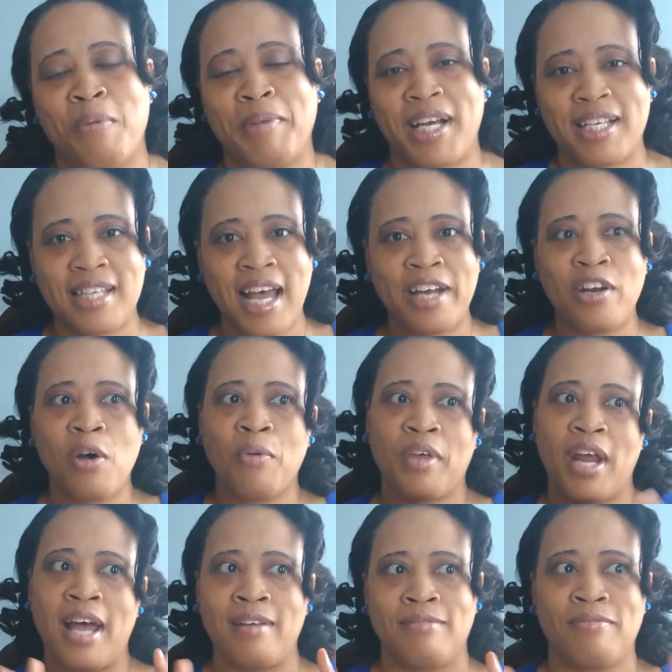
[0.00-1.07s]
one because I know that
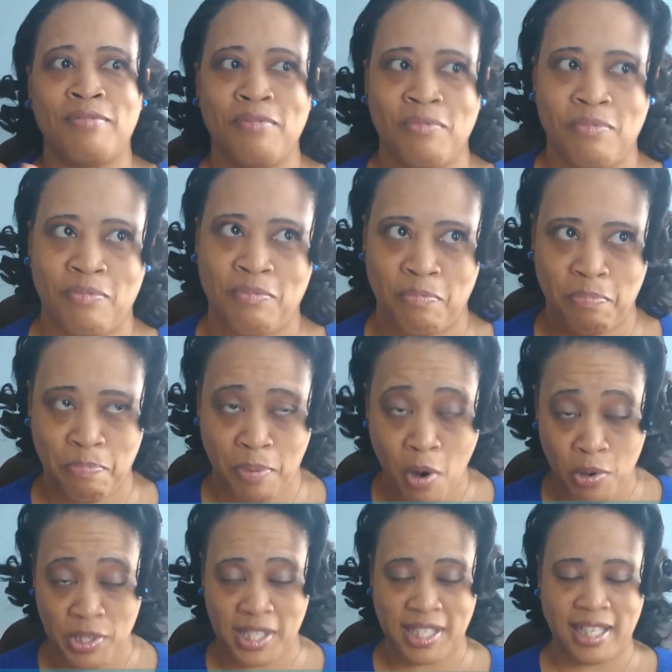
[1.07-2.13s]
I
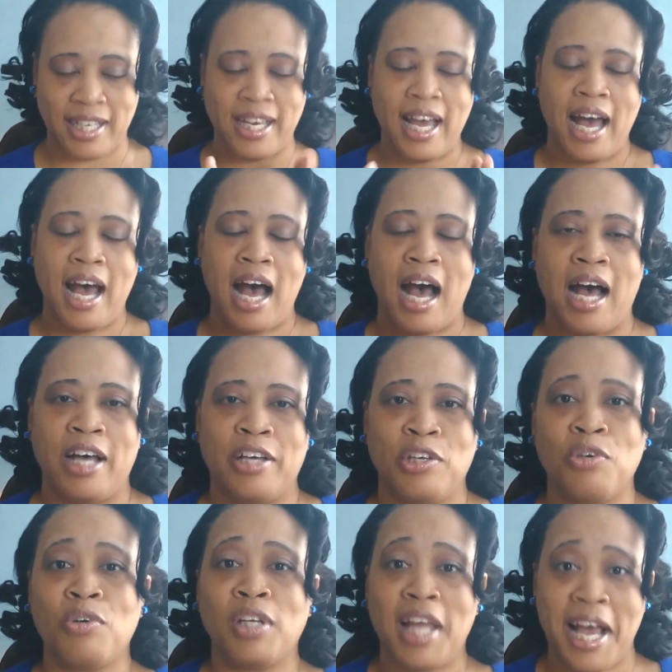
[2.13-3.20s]
personally
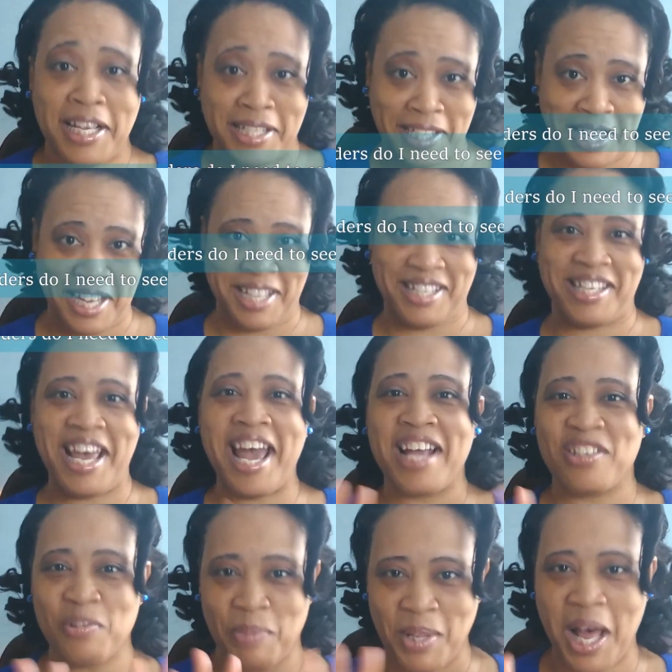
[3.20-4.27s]
utilize
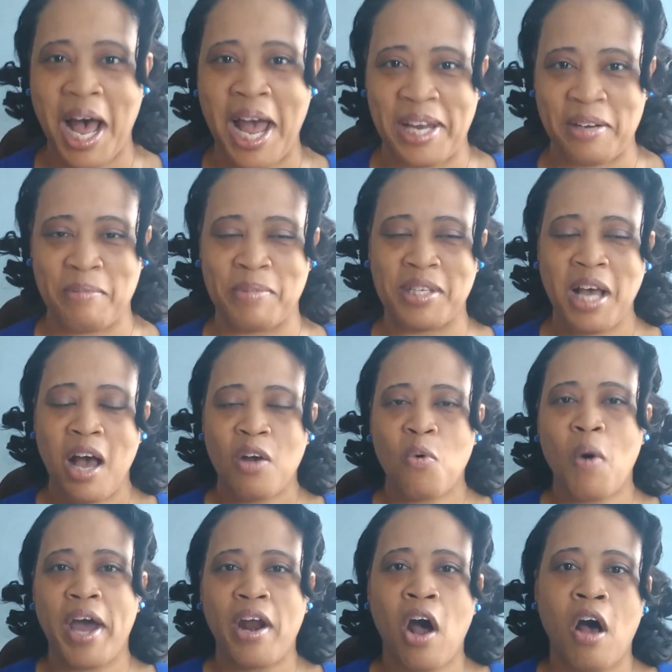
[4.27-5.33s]
tangible items
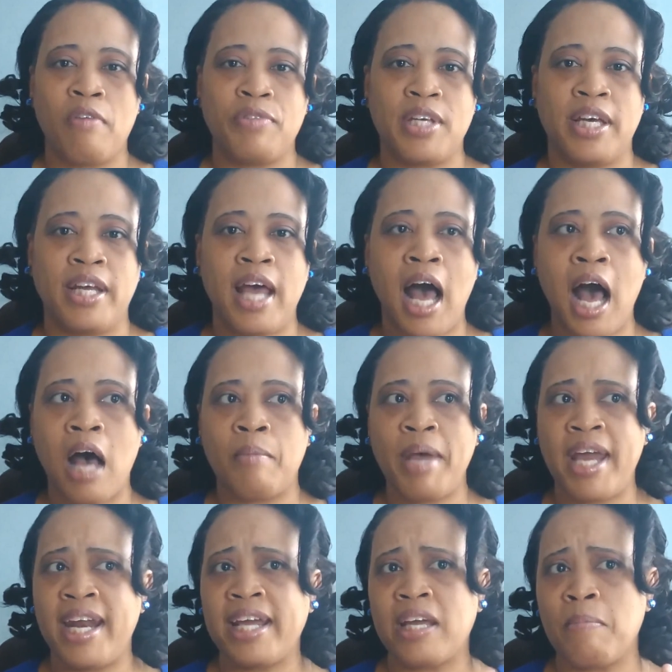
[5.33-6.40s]
quite often.
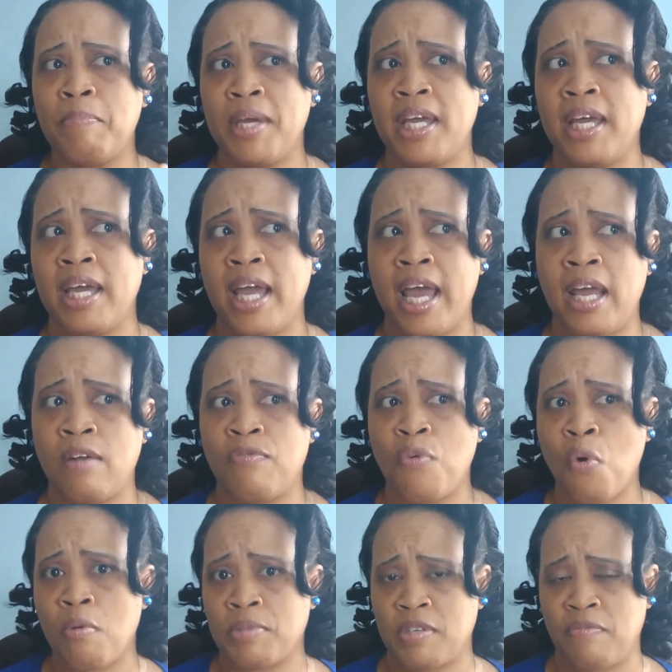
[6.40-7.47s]
And it could be in
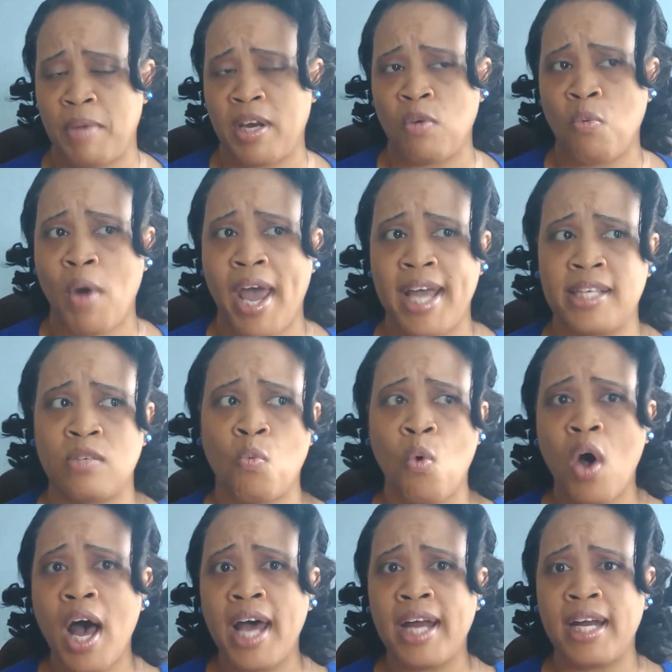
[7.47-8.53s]
forms of many ways.
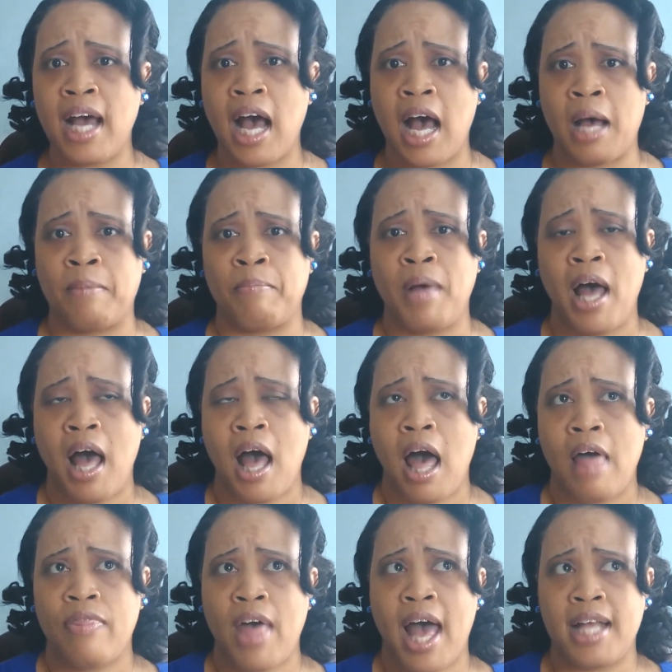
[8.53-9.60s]
One
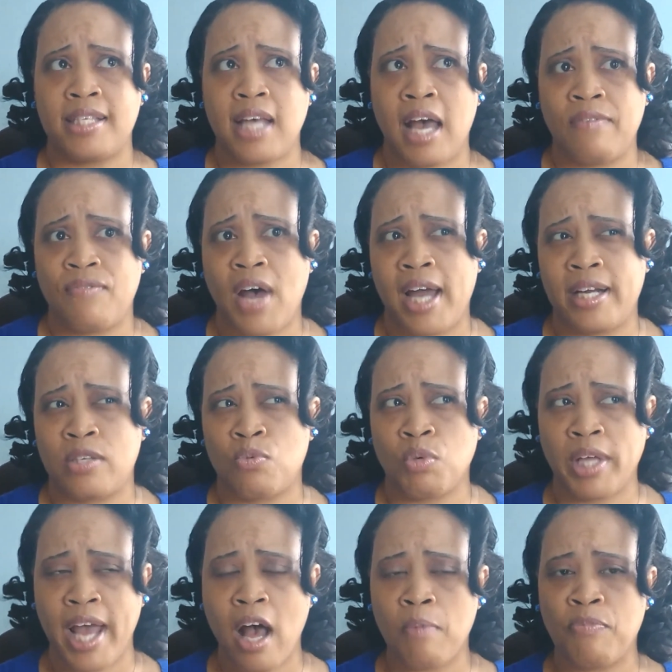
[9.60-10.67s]
that I find is
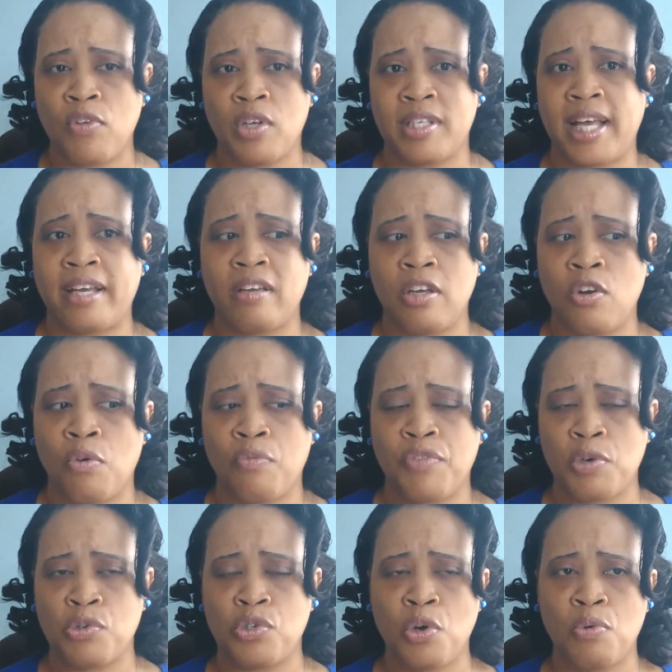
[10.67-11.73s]
really helpful is, like, if
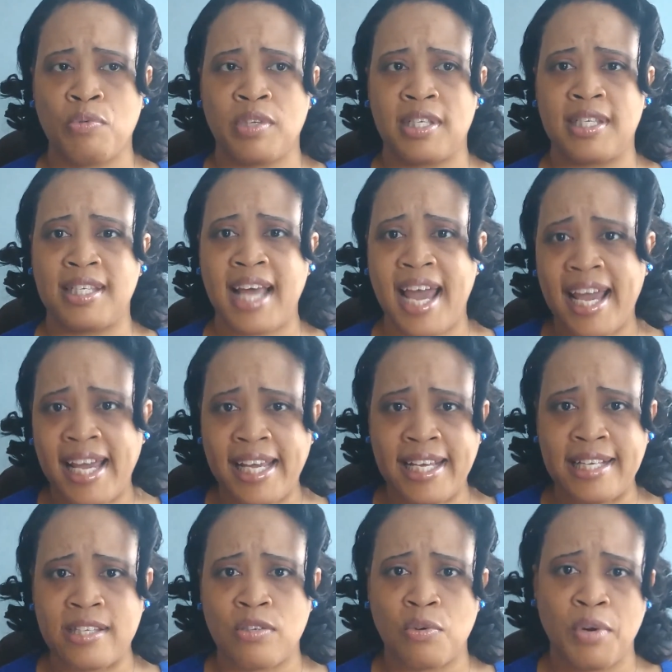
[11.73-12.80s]
there's certain
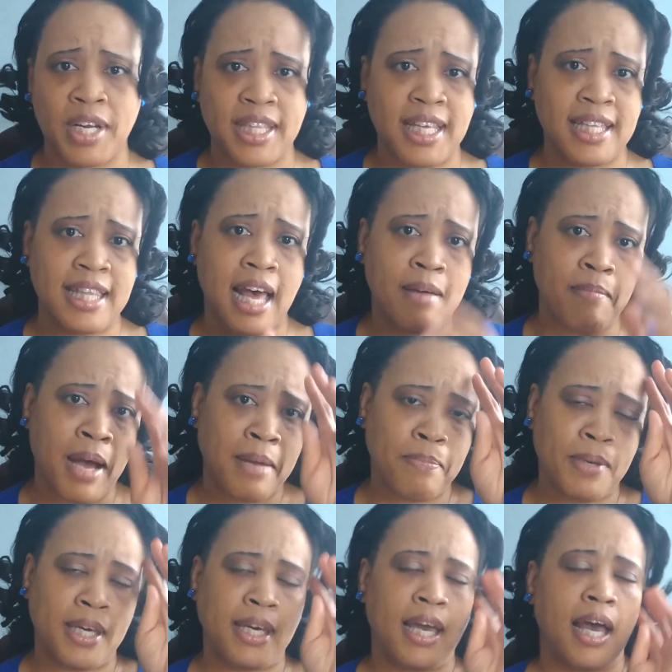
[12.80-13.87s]
sayings or anything that might
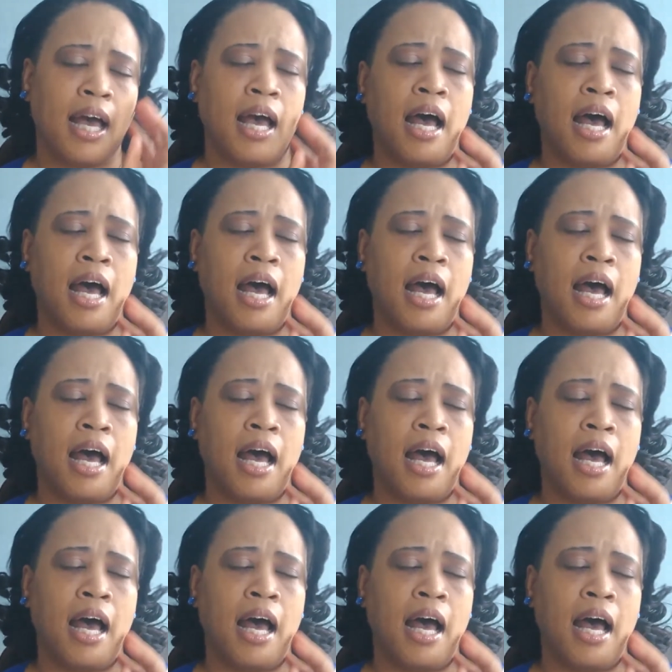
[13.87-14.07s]
be,